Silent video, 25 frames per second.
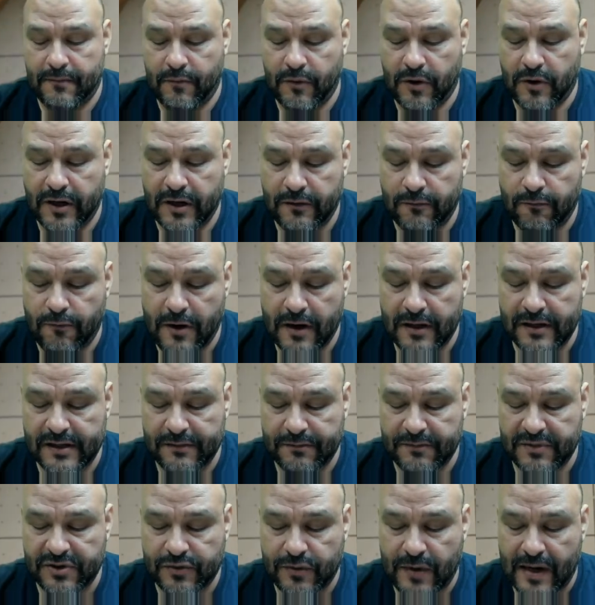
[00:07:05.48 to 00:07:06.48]
going to run
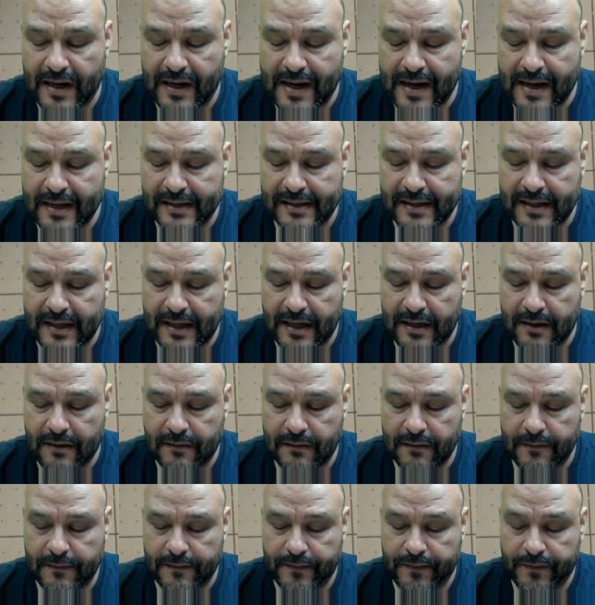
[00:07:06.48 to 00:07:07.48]
some straight lines in
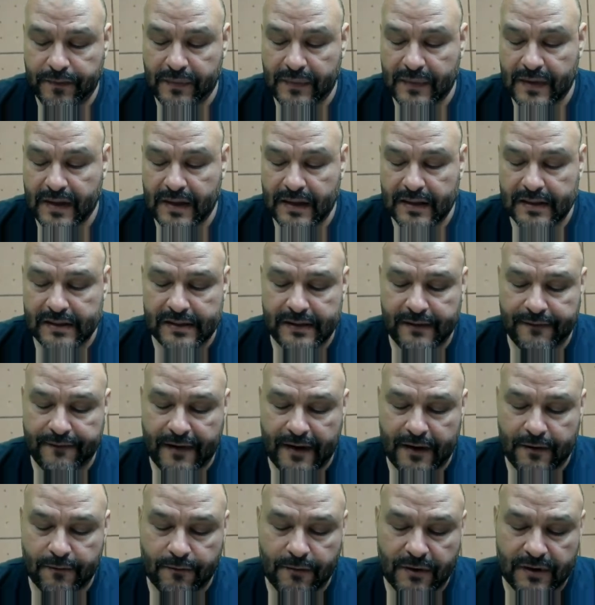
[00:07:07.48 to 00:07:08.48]
here, see if
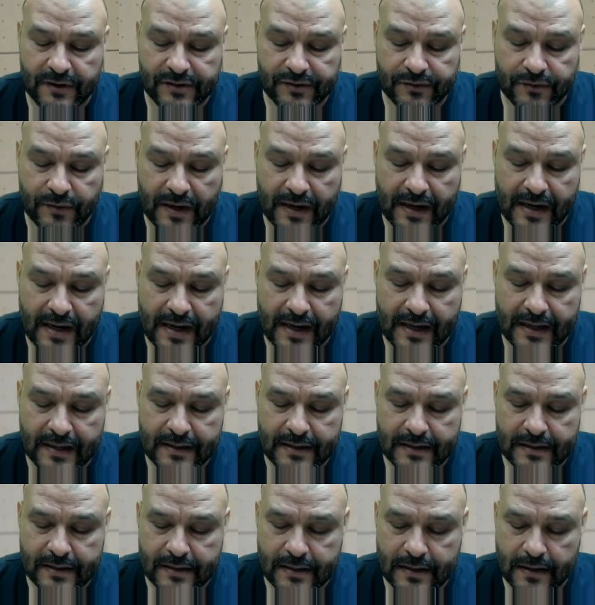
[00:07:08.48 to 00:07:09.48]
I can run straight
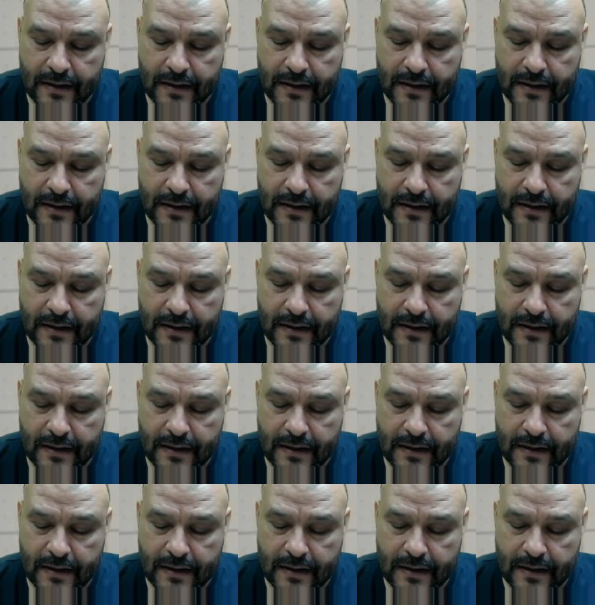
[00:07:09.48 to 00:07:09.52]
lines,